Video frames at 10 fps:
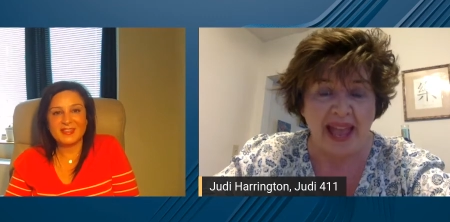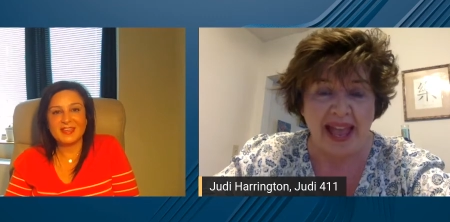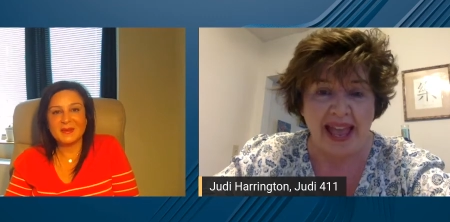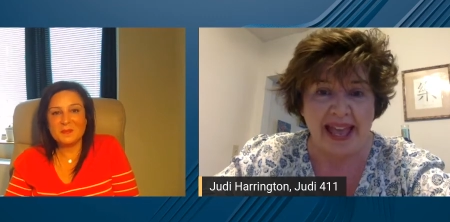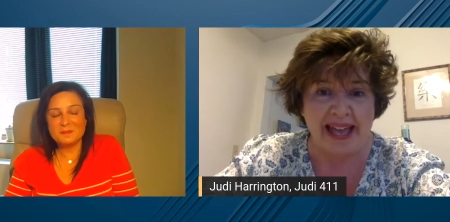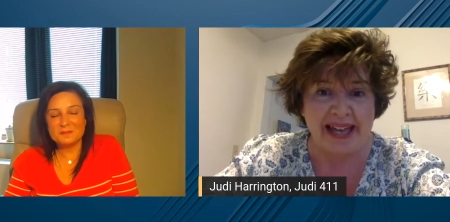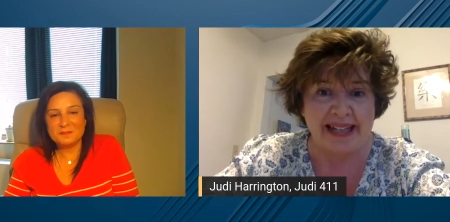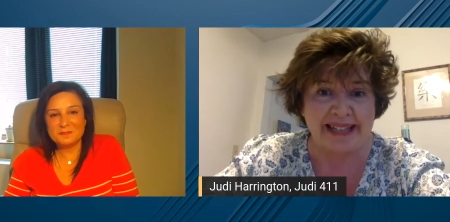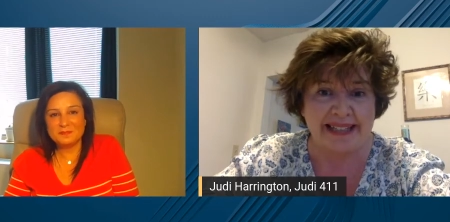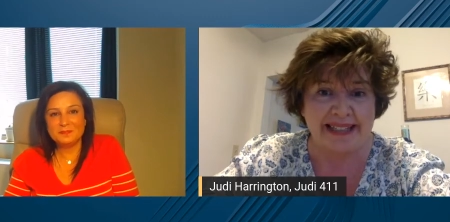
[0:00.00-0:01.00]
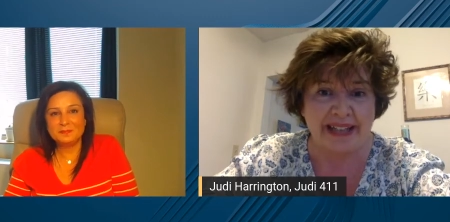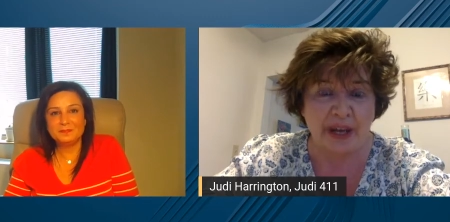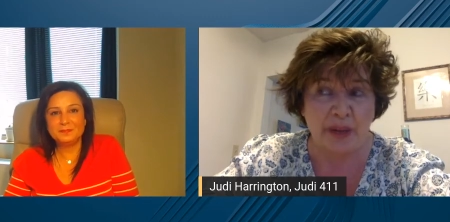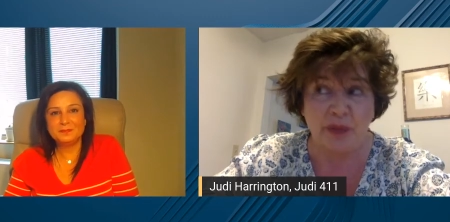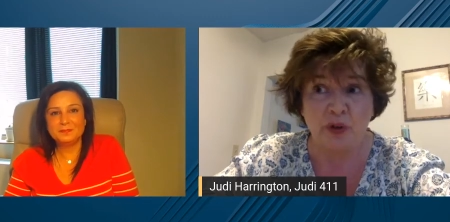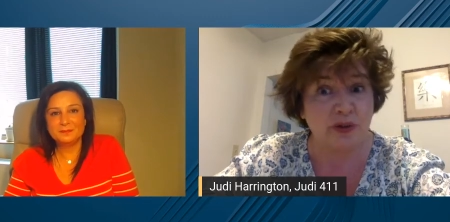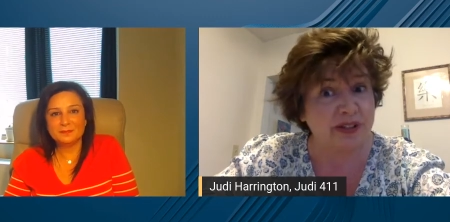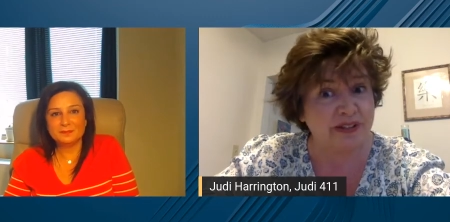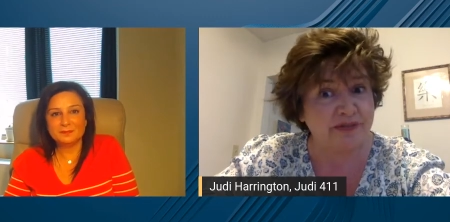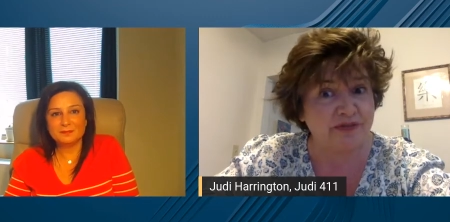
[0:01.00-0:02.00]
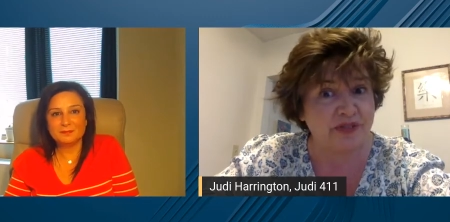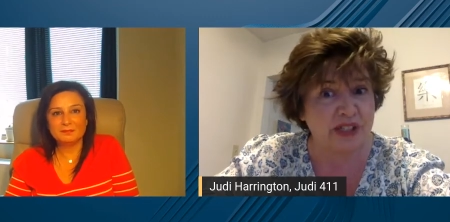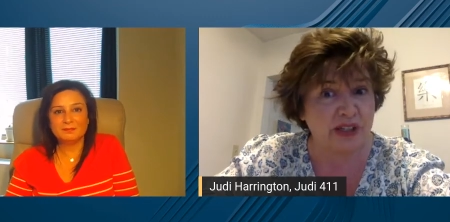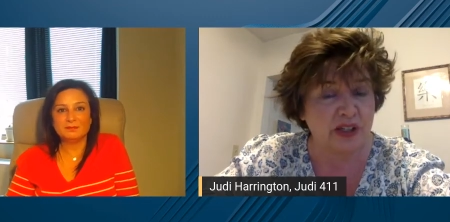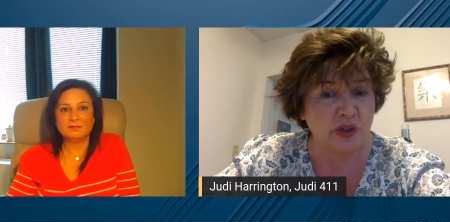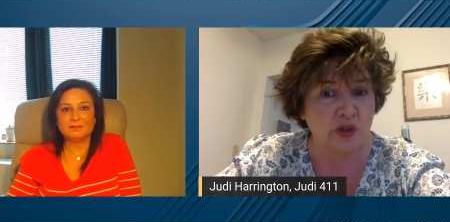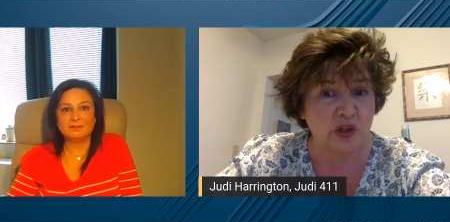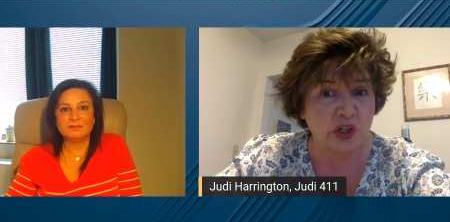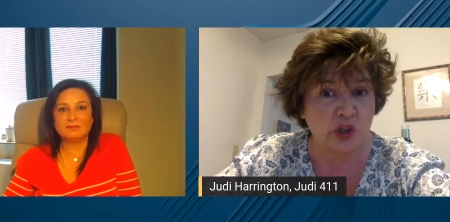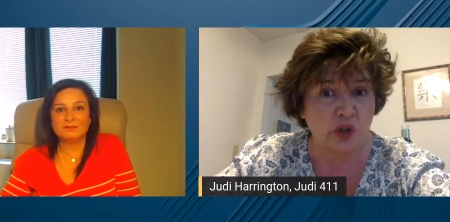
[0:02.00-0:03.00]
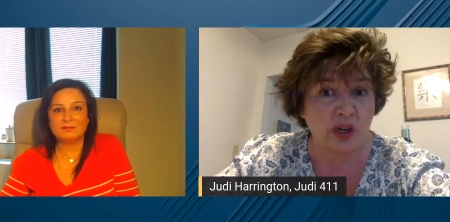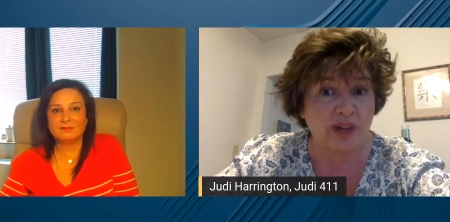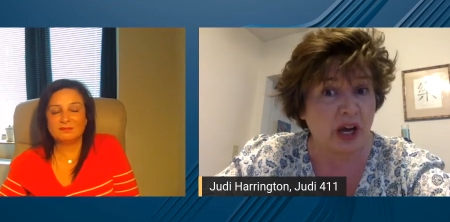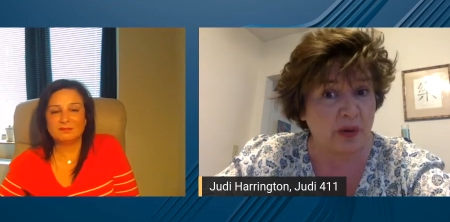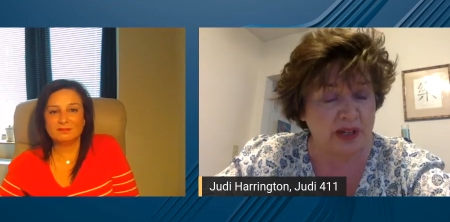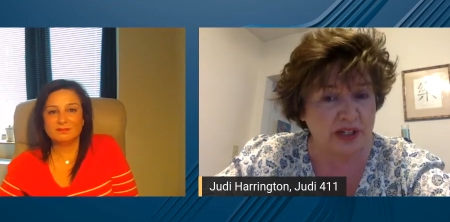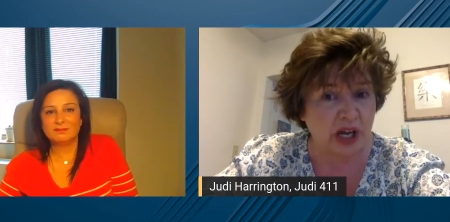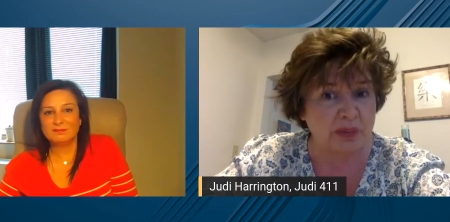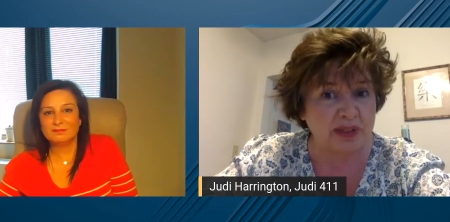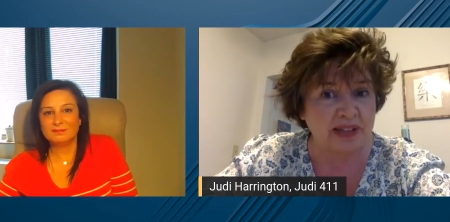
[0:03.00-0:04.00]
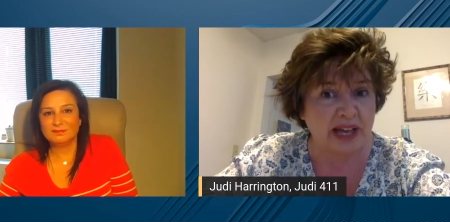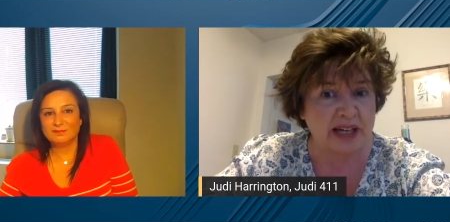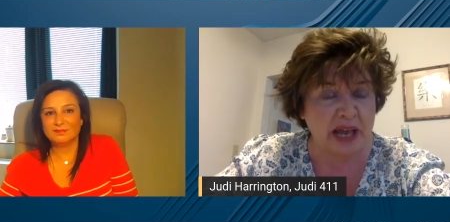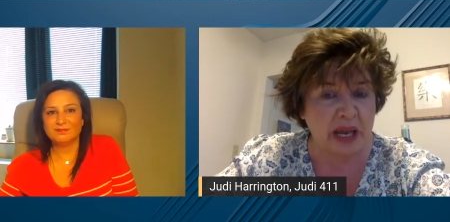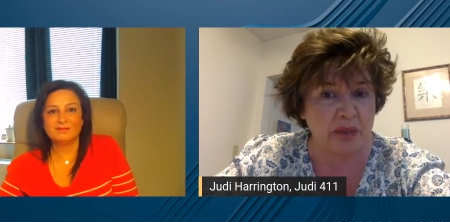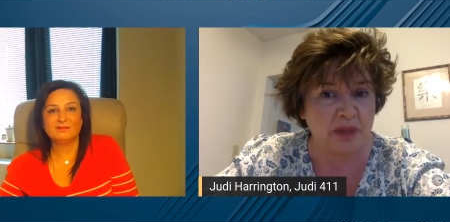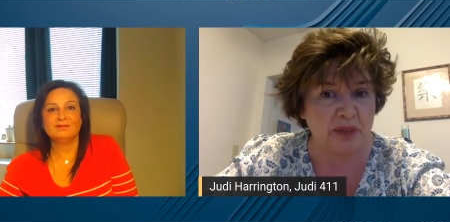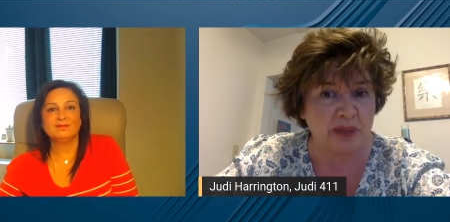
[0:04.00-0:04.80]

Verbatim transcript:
Speaker 1: and um, you'll see the interesting story of how I adopted that name, but it